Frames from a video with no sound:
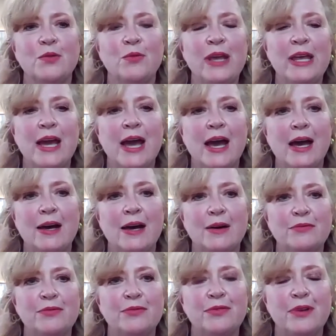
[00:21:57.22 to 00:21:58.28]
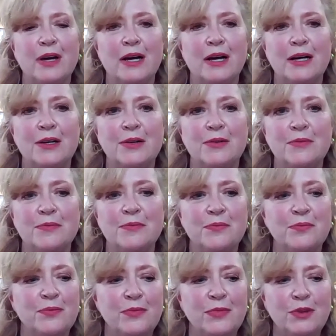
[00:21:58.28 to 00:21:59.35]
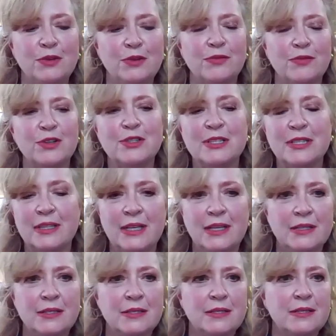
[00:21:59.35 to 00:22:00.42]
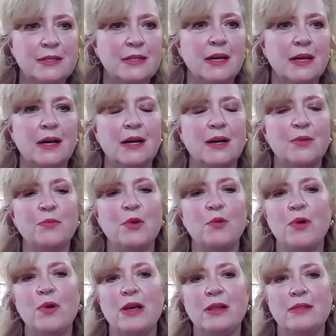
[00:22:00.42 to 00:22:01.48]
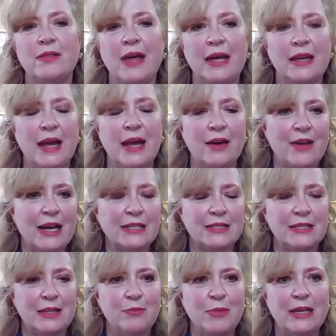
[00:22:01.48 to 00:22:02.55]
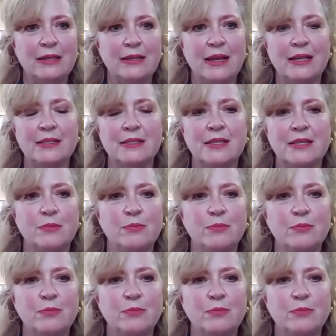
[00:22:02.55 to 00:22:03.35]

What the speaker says: We have universities that have vaccine mandates in